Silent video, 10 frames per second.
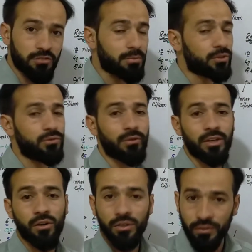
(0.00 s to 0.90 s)
but you will
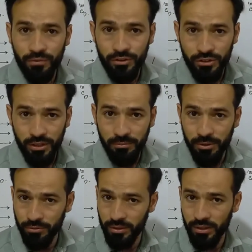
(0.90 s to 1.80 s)
not differentiate
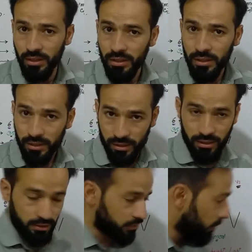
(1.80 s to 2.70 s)
between the colors.